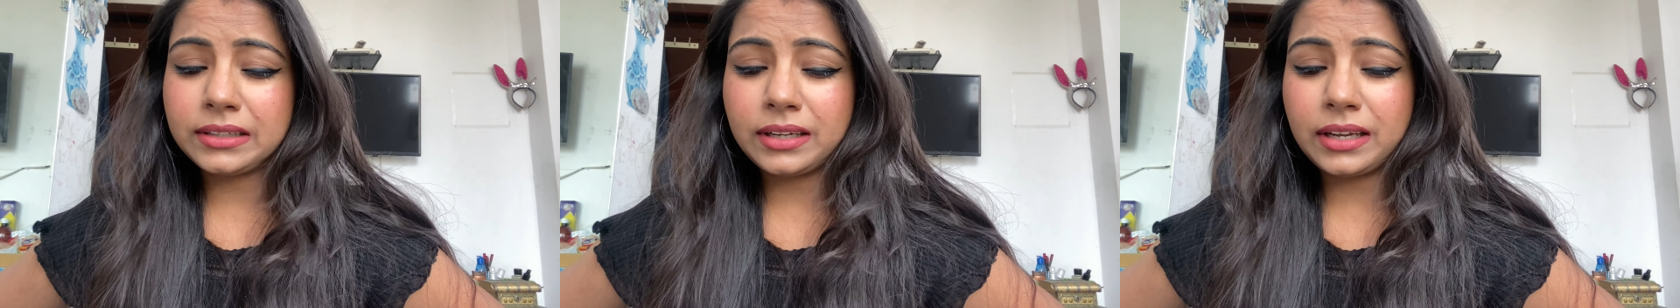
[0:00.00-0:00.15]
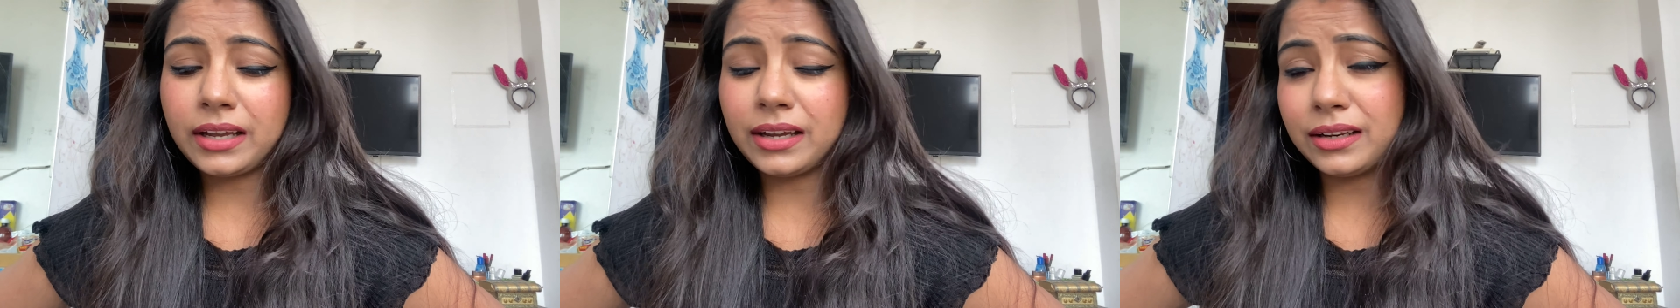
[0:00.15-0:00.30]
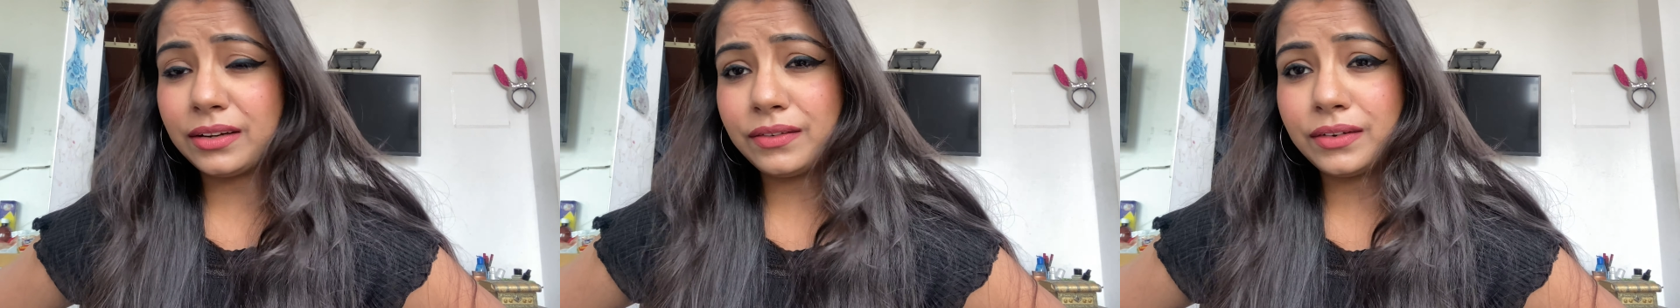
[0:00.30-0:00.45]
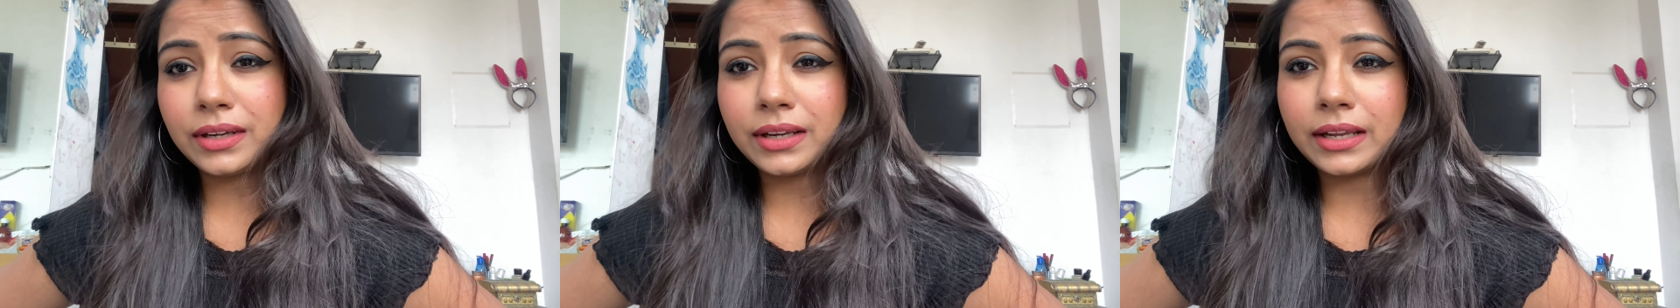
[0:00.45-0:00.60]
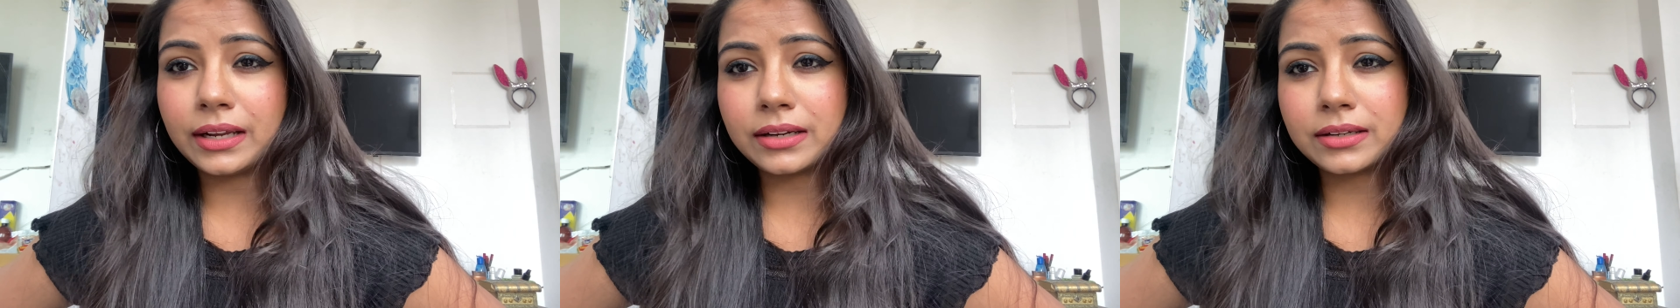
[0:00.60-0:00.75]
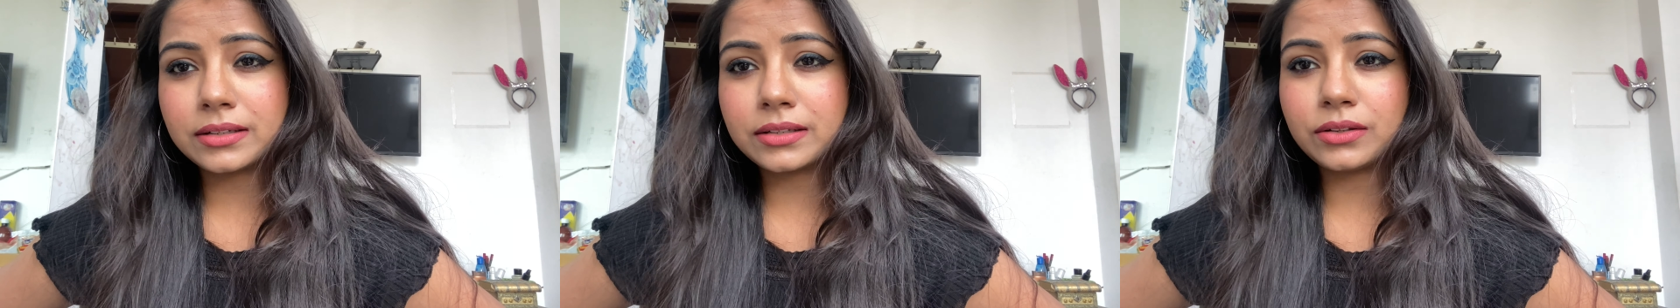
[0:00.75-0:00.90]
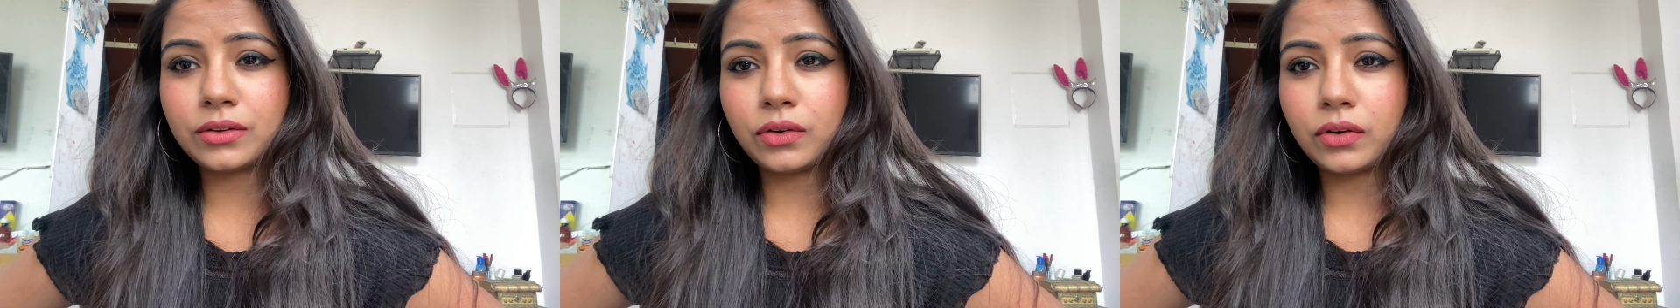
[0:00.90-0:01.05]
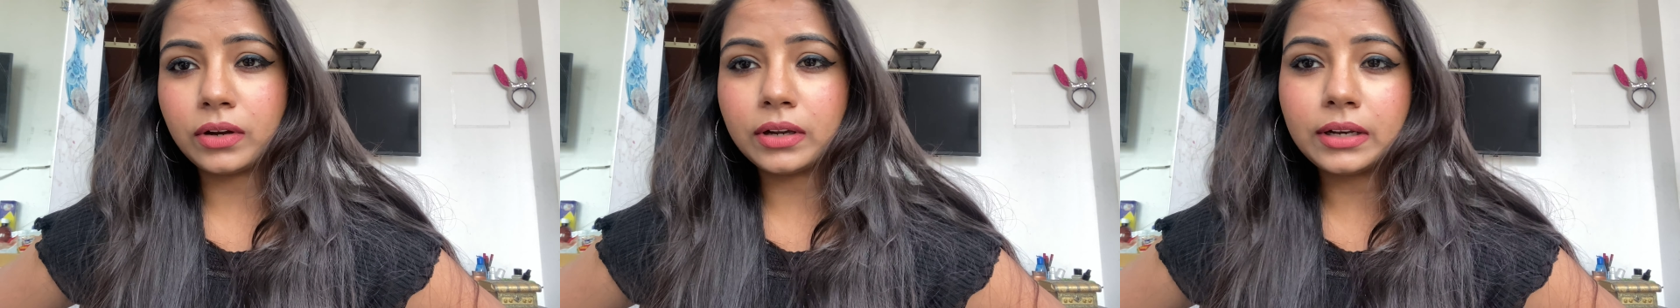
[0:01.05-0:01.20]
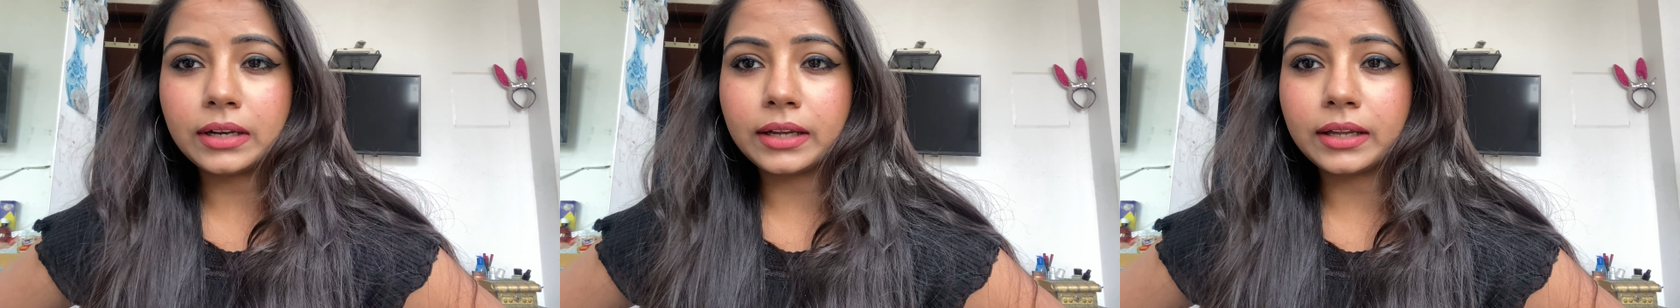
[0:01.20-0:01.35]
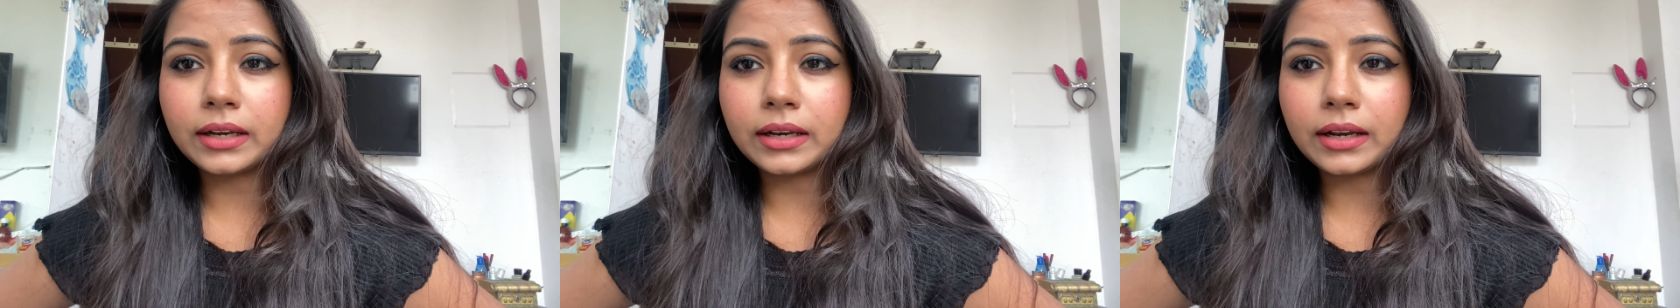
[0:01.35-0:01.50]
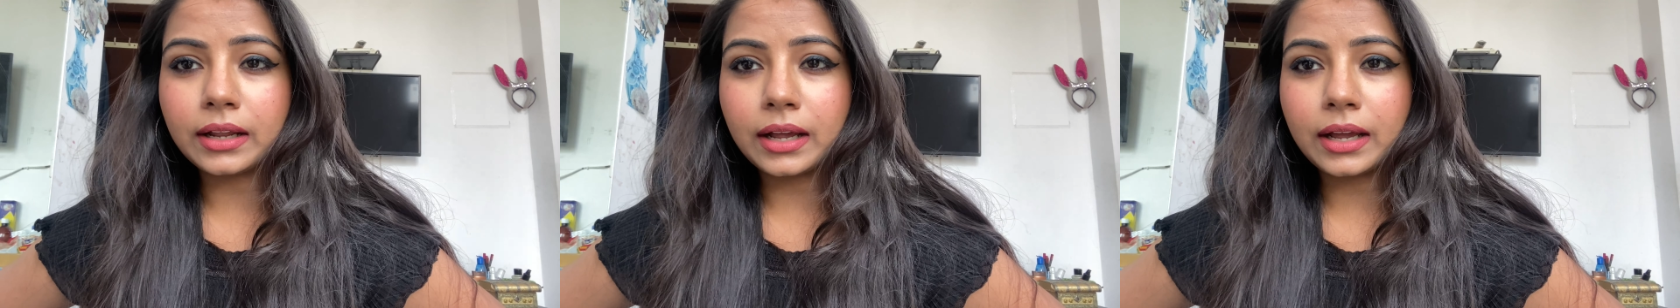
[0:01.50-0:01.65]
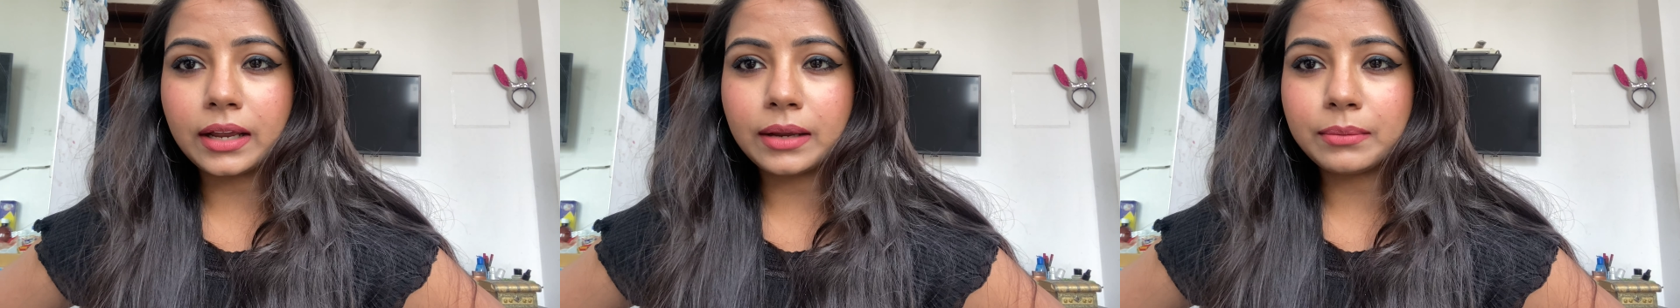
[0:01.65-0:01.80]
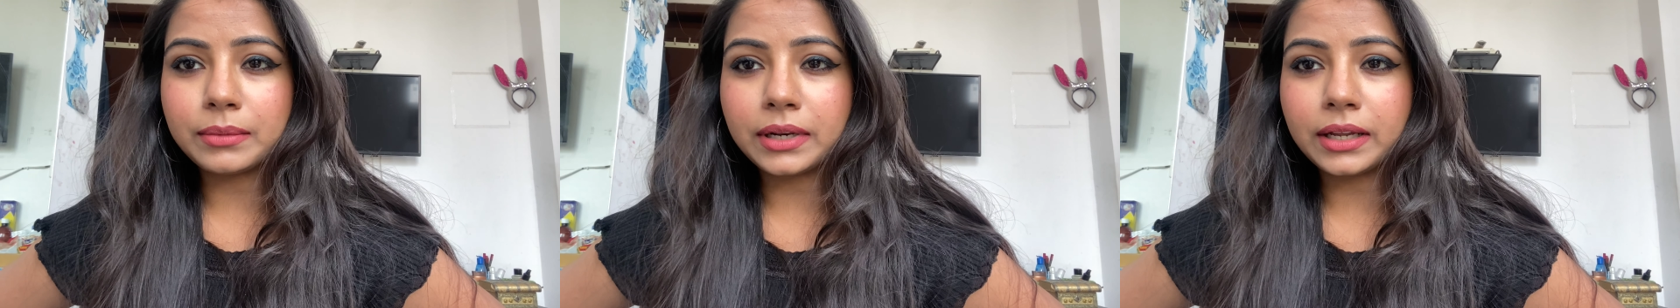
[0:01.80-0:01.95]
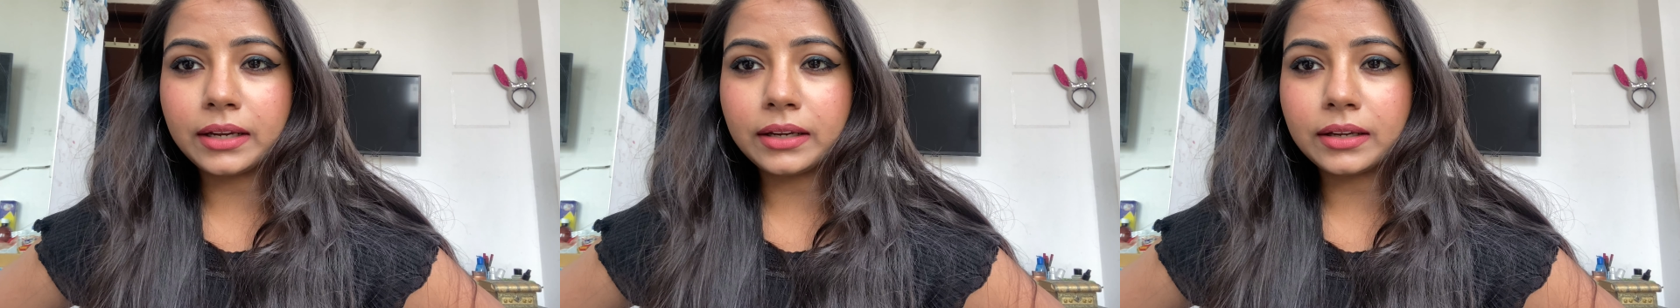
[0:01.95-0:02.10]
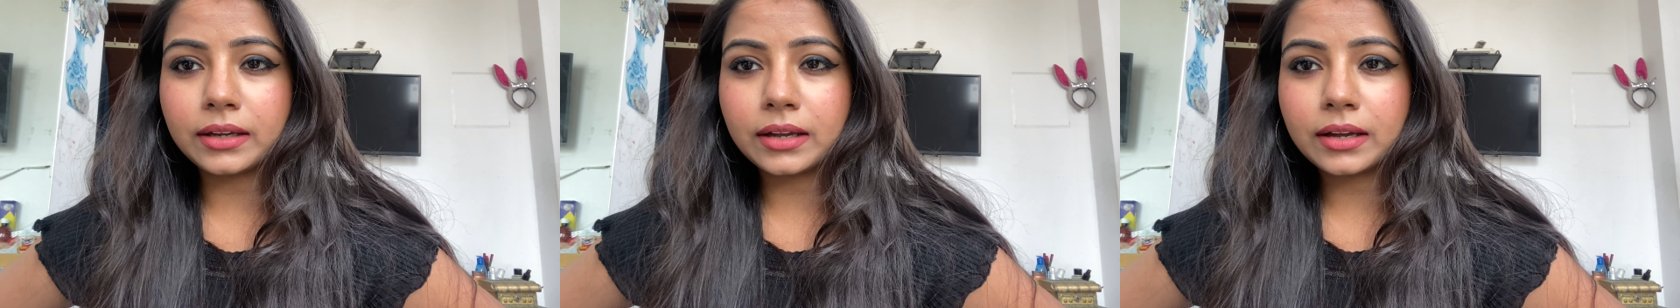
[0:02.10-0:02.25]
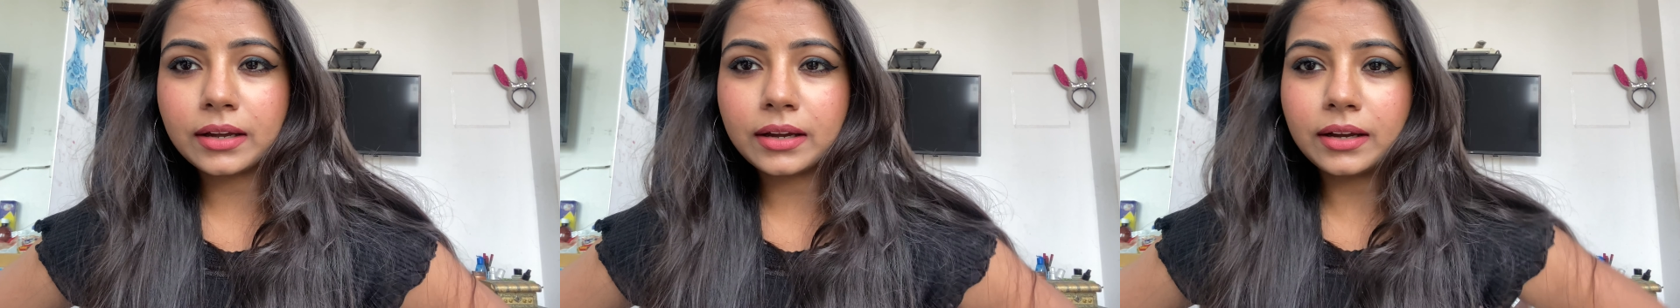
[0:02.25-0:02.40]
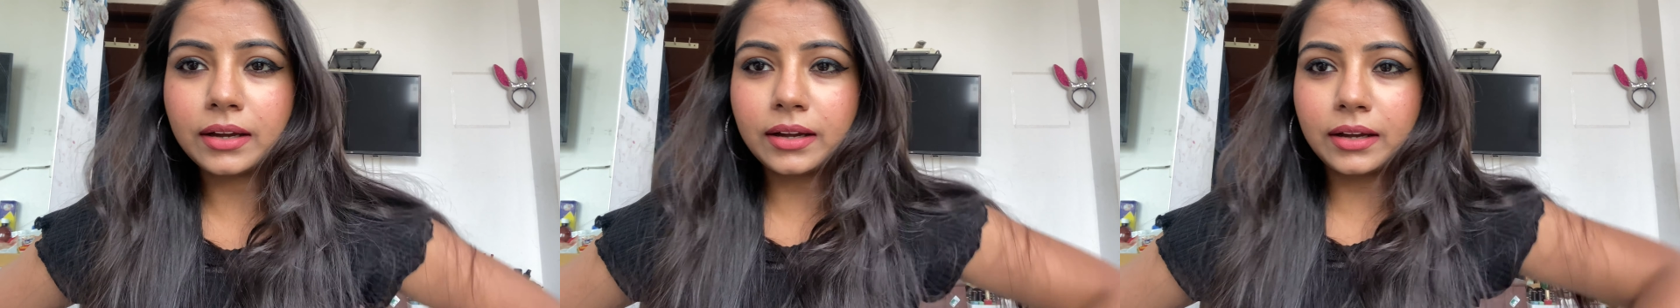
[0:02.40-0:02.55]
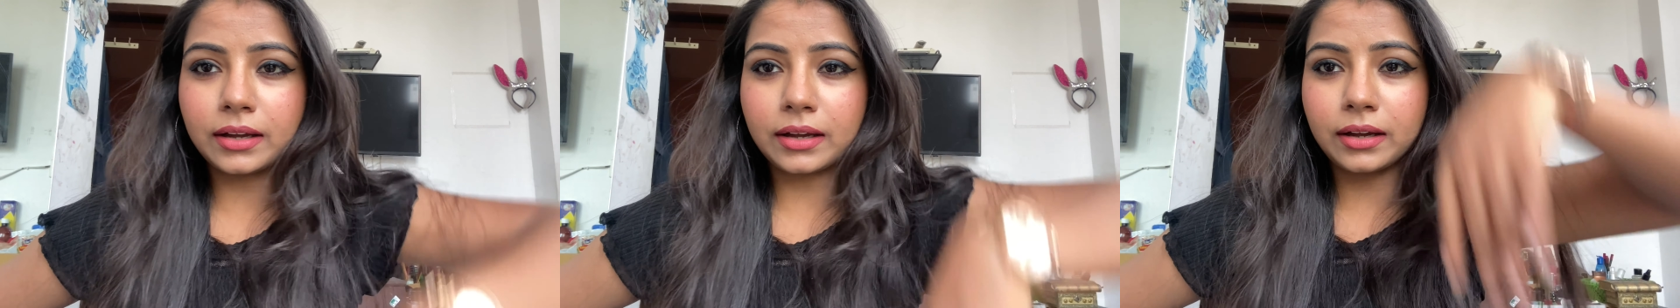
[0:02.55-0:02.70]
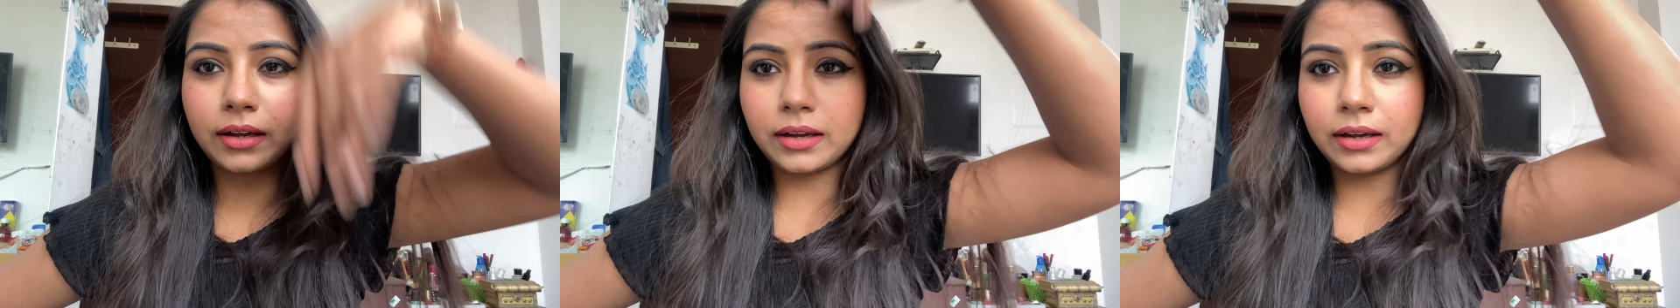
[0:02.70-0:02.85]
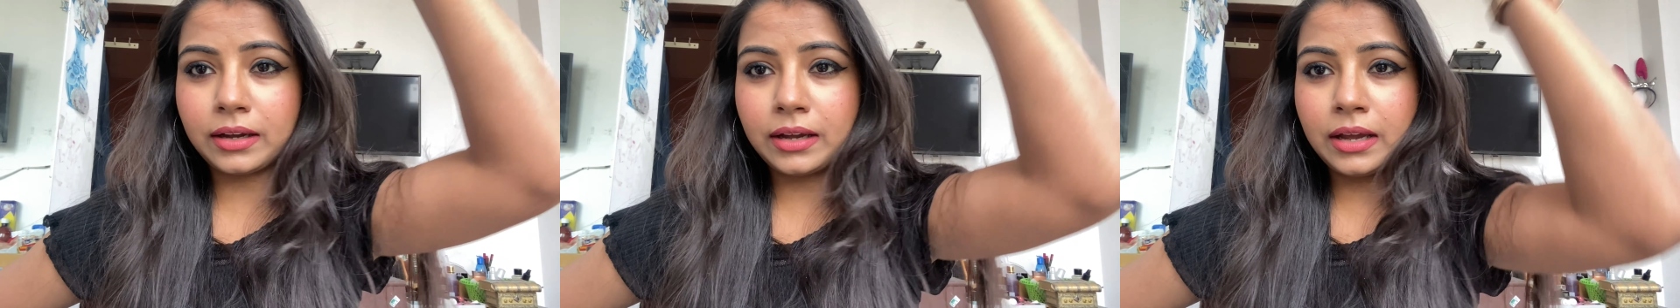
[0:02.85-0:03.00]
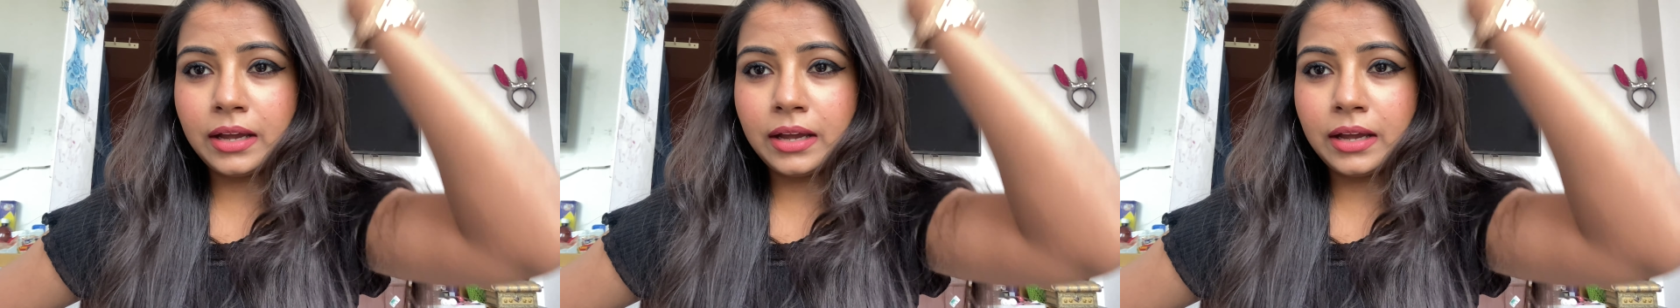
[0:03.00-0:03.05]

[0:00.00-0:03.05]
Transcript: anyway gets the oil, and I'm like a